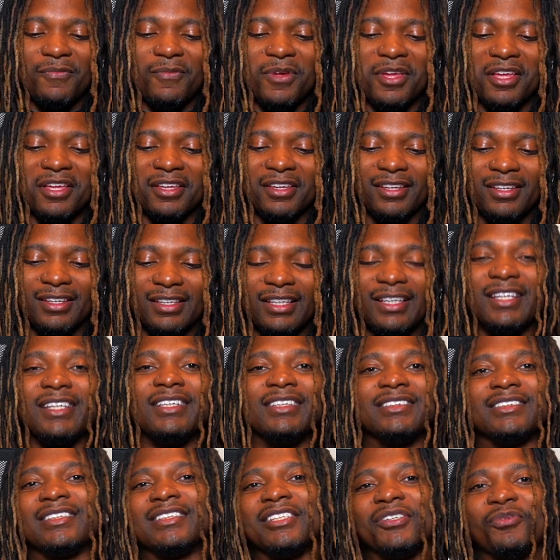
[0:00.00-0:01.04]
man.
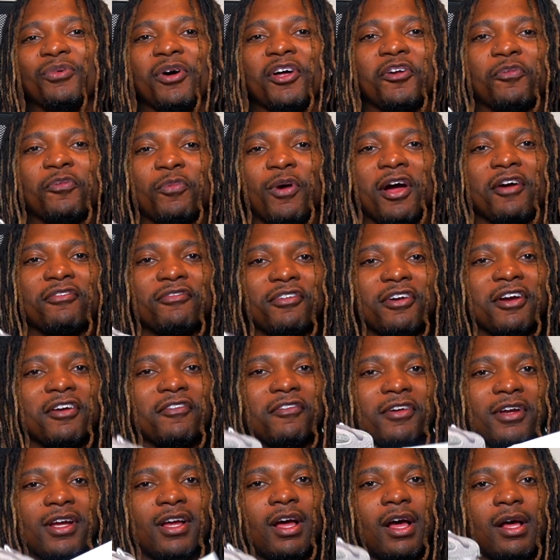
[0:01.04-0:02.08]
Easily one of my
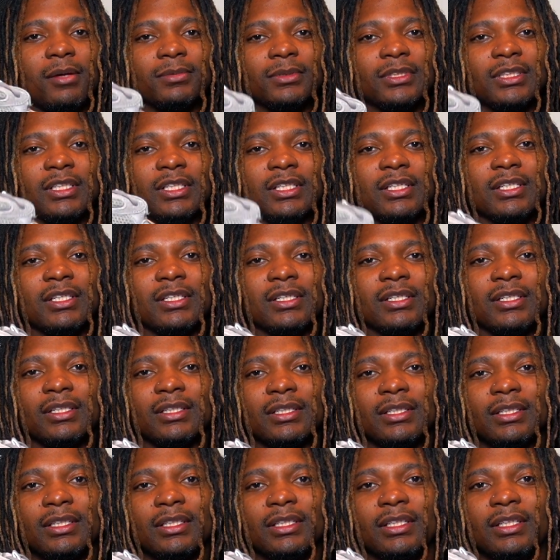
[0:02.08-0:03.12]
favorite cops of the year.
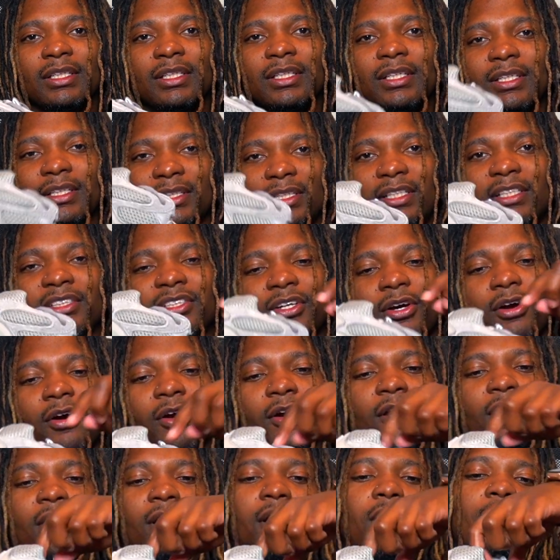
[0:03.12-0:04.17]
This
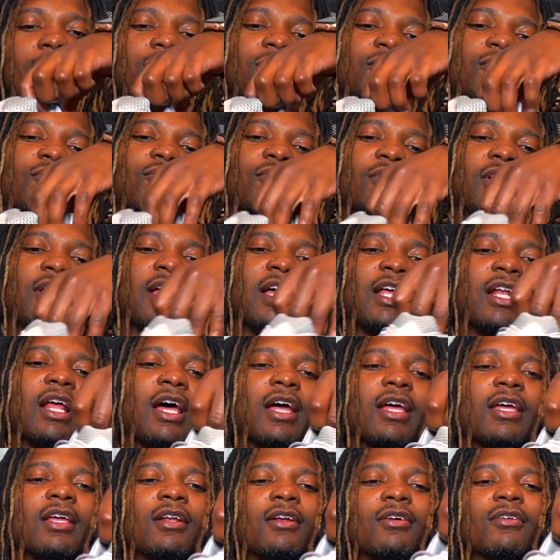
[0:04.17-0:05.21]
hard. I'm so glad I
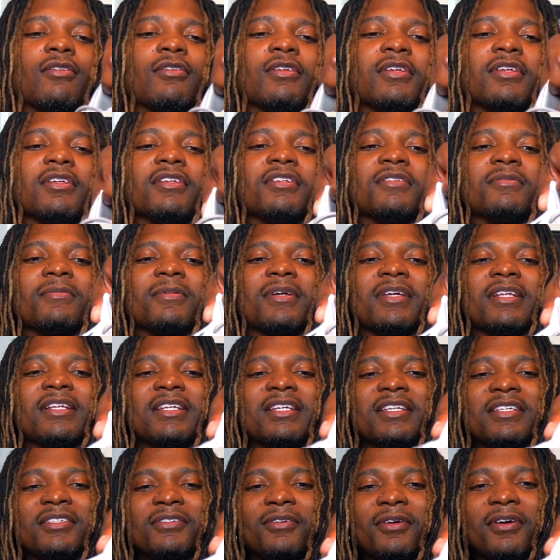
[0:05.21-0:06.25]
hit on these, man.
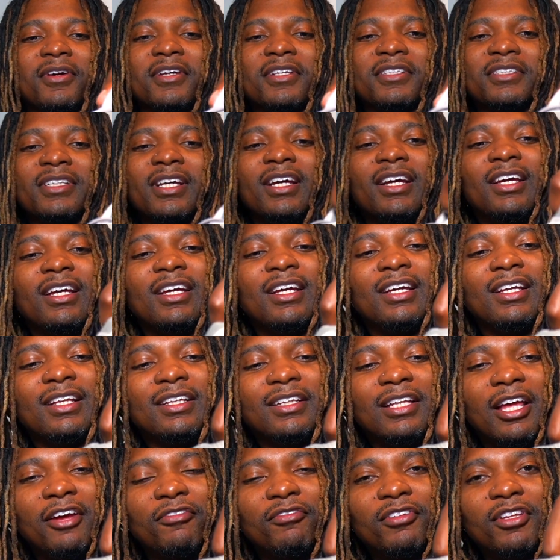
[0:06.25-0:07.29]
These crazy.
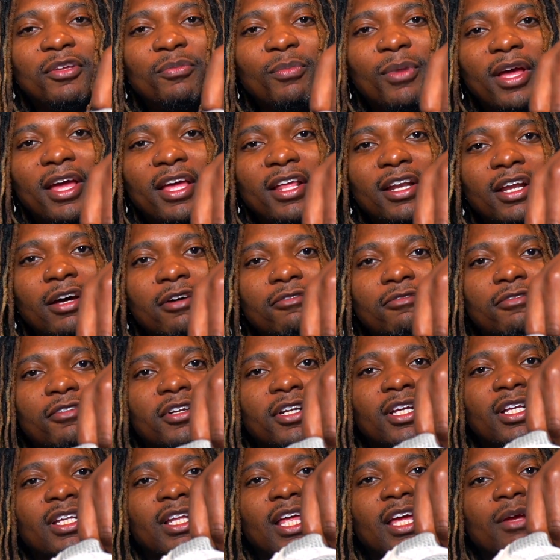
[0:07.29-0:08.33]
Definitely made up for
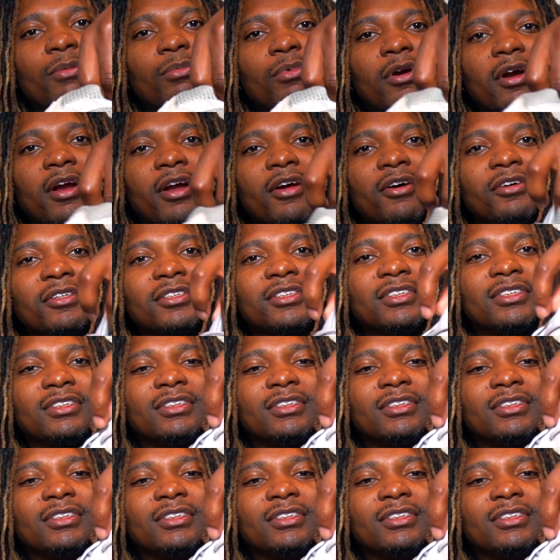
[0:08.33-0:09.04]
the Clay Browns.